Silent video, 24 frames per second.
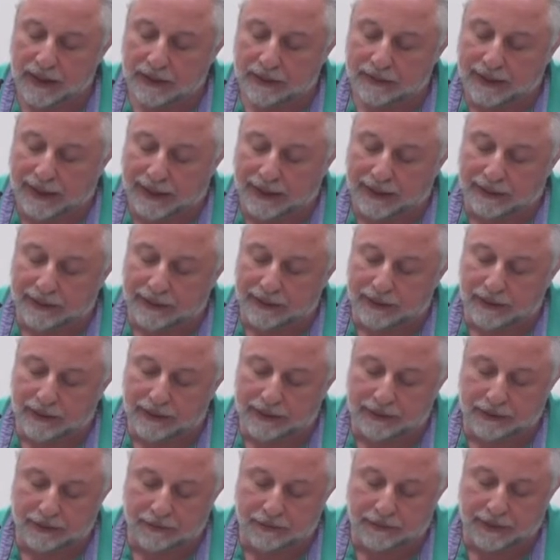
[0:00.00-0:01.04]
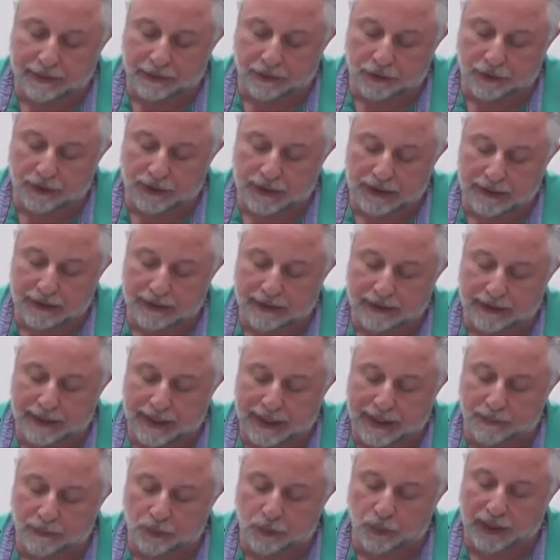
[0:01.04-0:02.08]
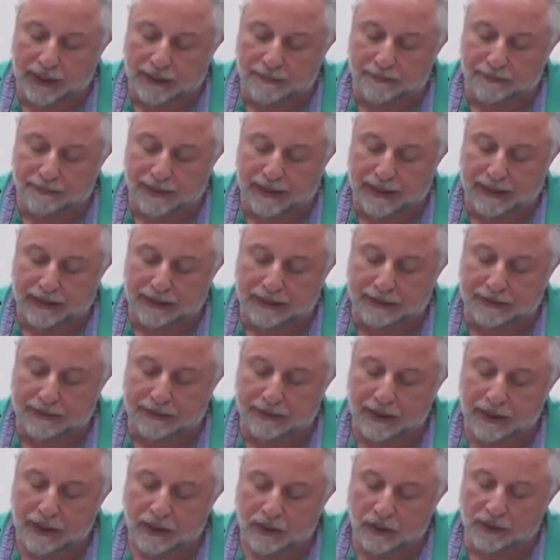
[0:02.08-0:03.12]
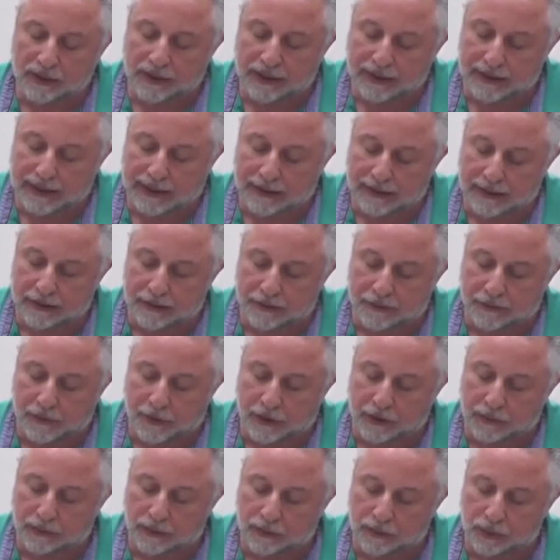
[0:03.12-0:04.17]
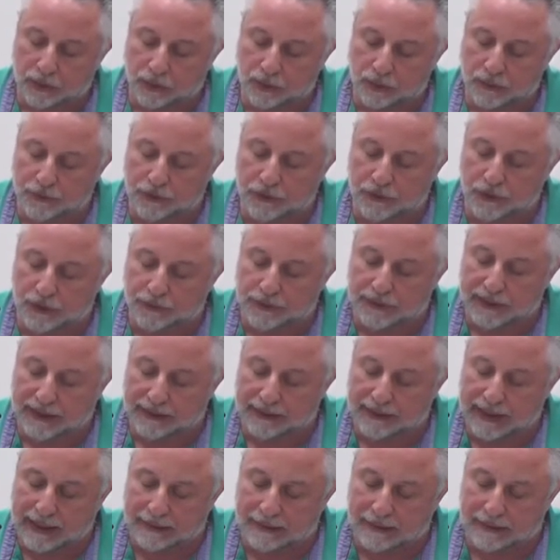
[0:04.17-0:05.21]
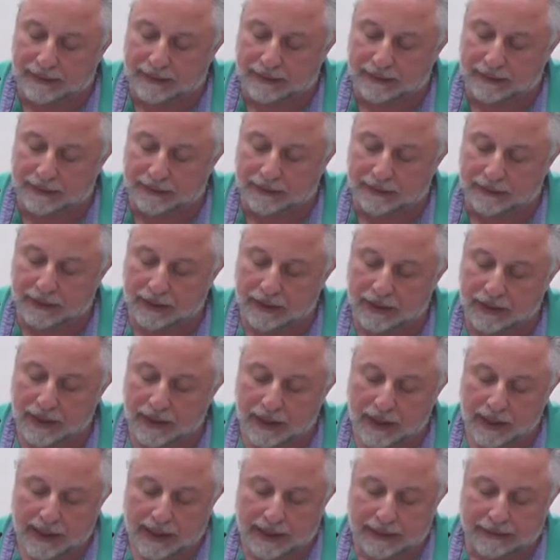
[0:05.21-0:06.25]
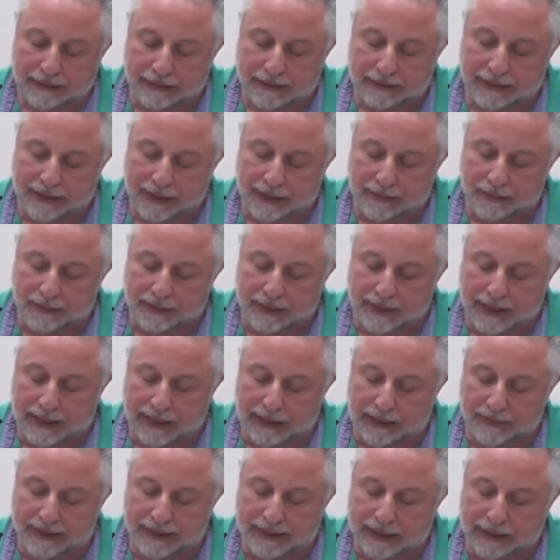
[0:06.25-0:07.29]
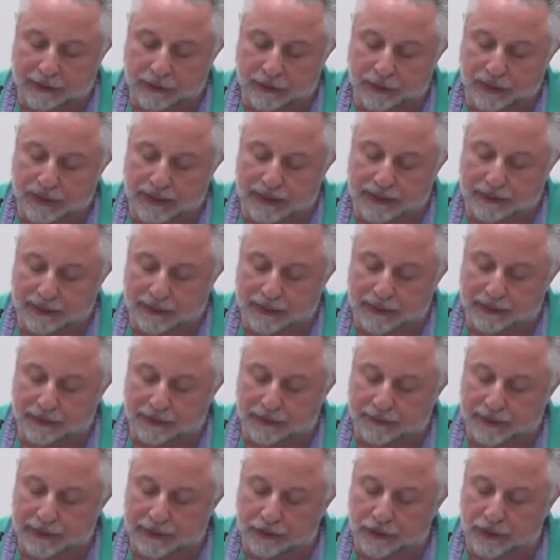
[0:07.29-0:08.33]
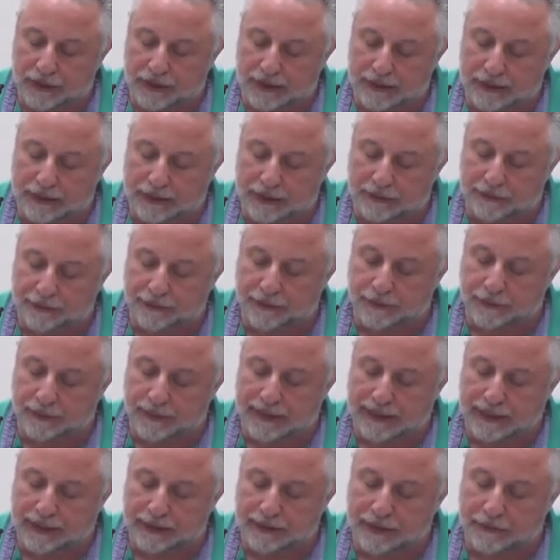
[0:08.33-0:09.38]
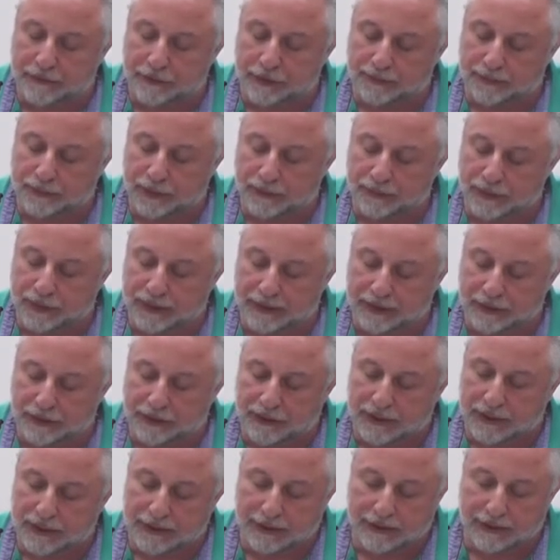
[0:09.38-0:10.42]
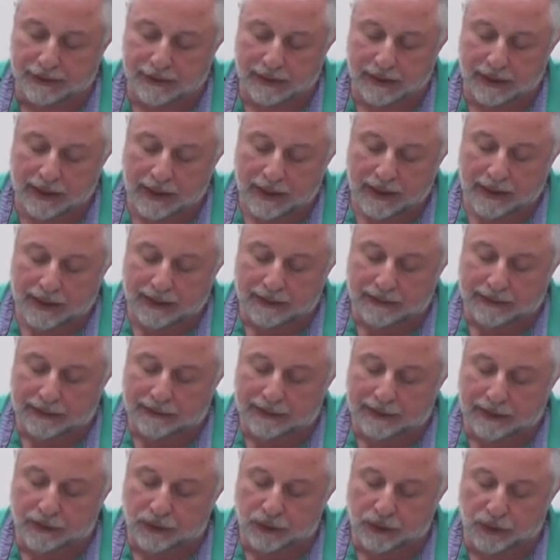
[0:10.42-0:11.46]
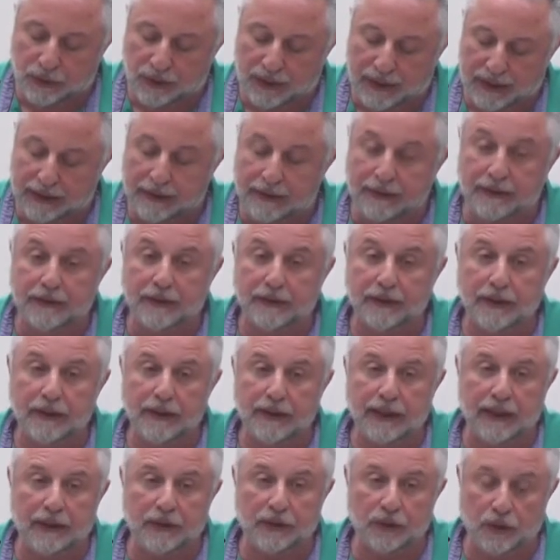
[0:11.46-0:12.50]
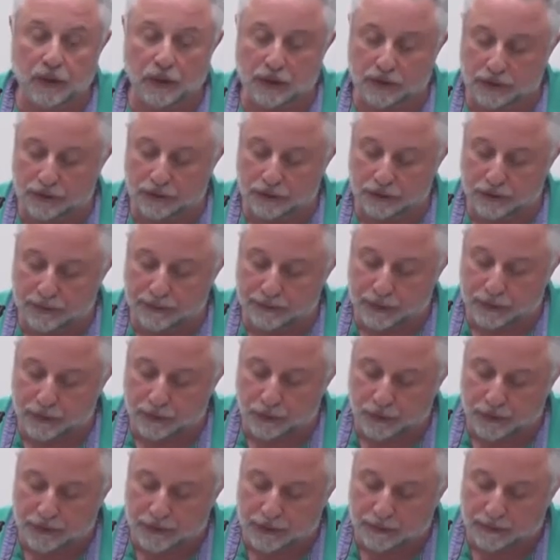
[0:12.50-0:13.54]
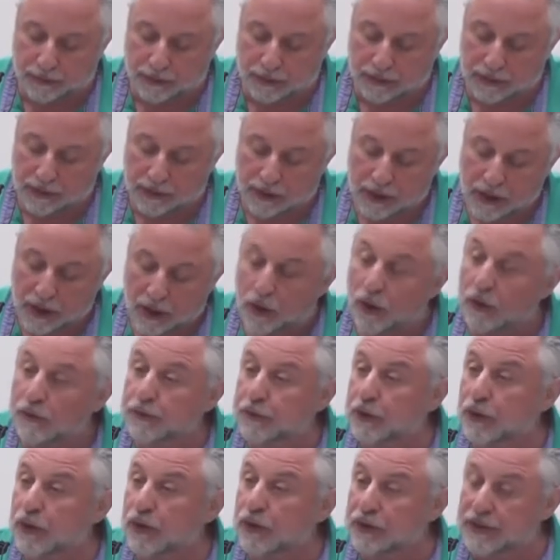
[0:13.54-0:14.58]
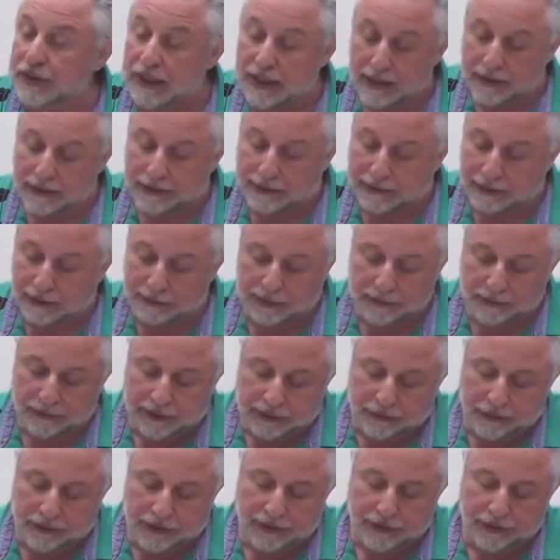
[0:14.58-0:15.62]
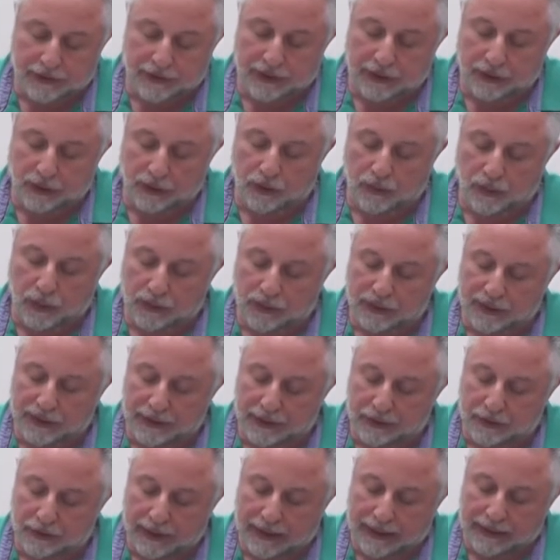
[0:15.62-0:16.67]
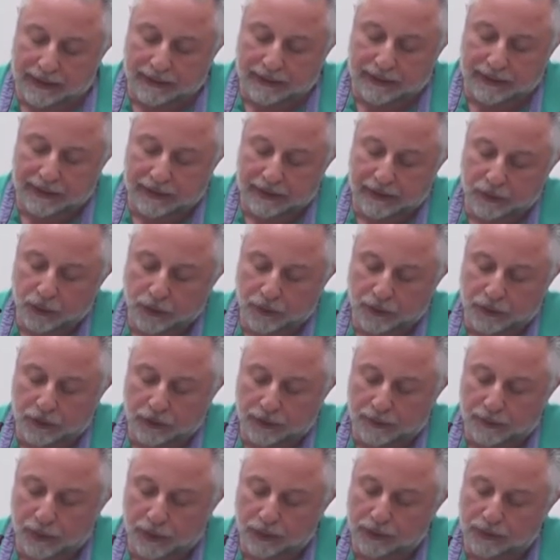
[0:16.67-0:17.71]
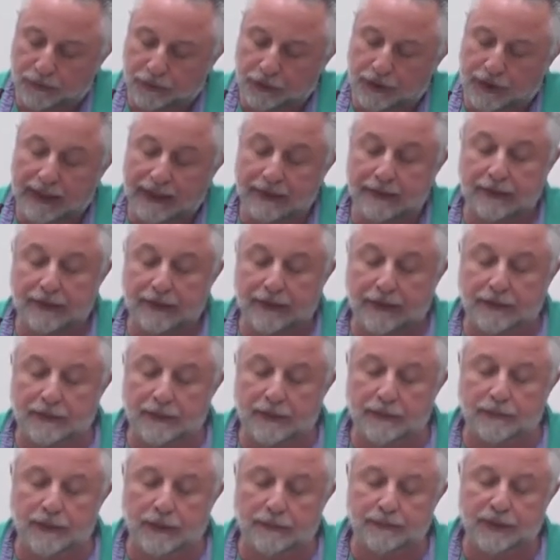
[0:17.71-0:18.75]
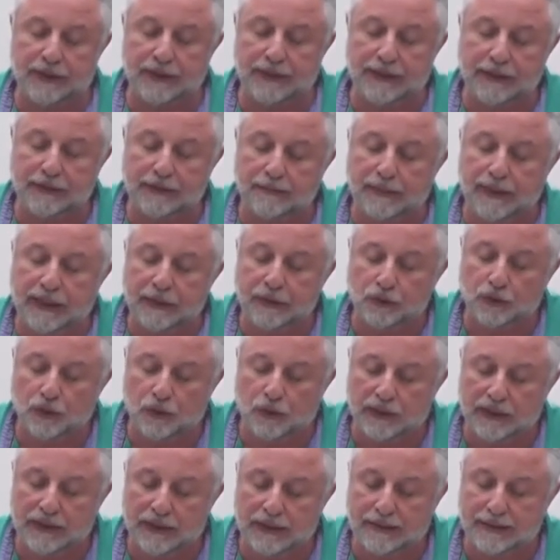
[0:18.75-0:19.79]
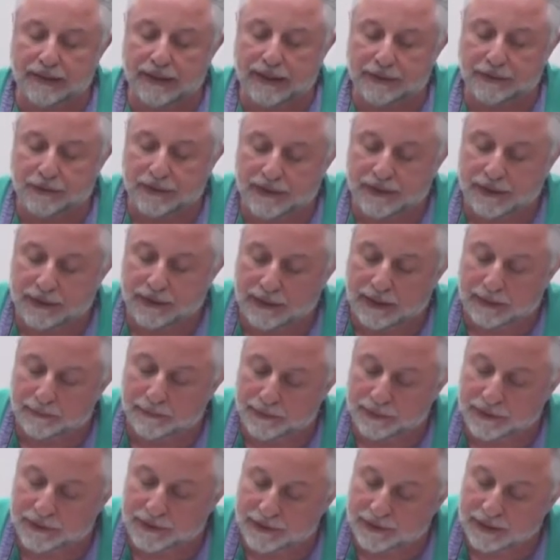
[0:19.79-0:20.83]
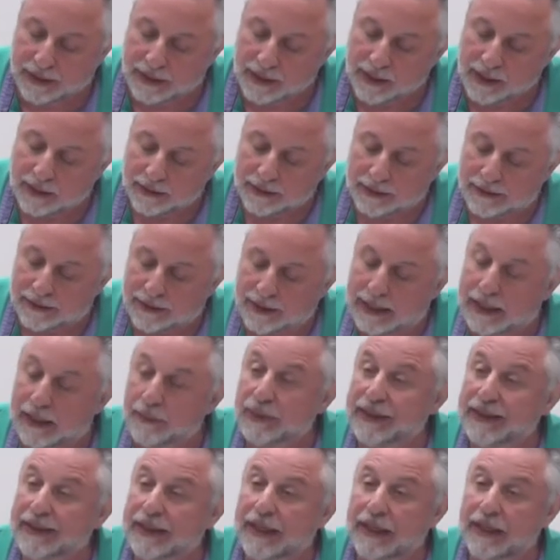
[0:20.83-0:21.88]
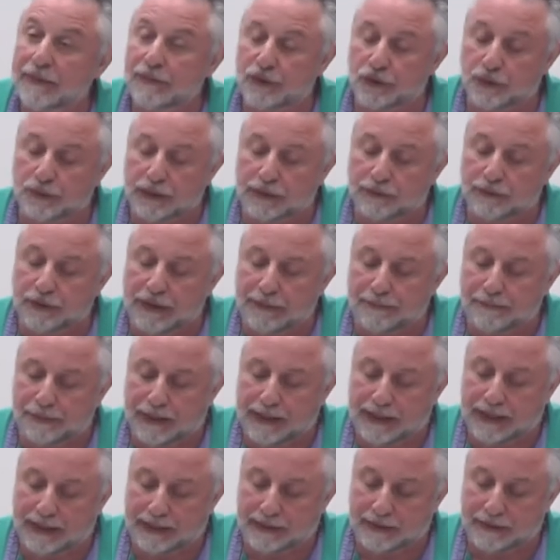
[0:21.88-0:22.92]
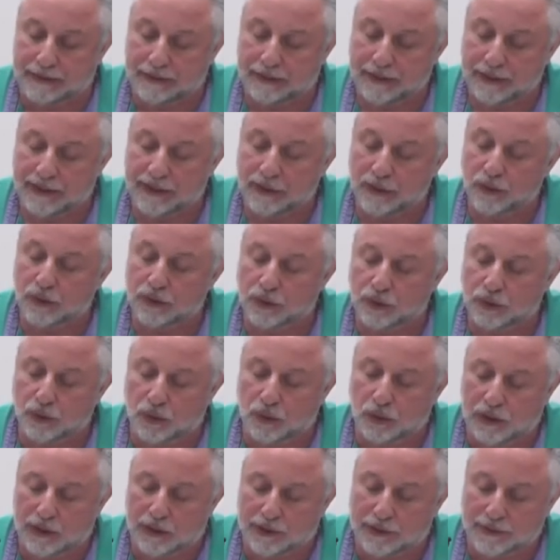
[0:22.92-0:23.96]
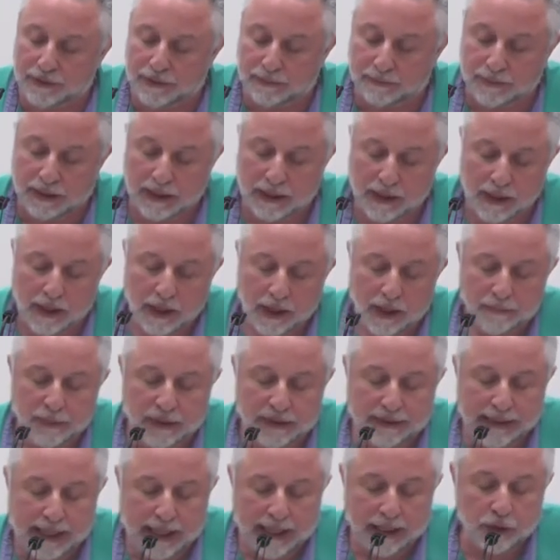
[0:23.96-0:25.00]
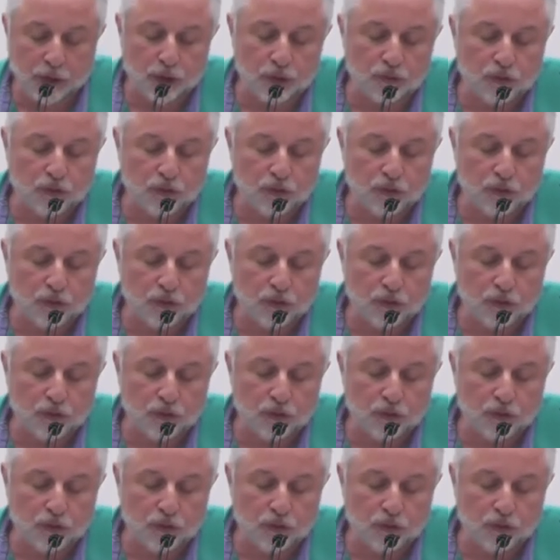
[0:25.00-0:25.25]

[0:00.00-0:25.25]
tactical interventions that aim to impact on the next verbal moves of the analysand. At the same time, psychoanalytic interventions differ from scientific propositions in that they are unique and not reproducible. Of course, they can be registered and quoted in writing, as moves on a board of chess can be represented by drawings, letters, and numbers, thus allowing games to be replayed in order to learn them. But the actual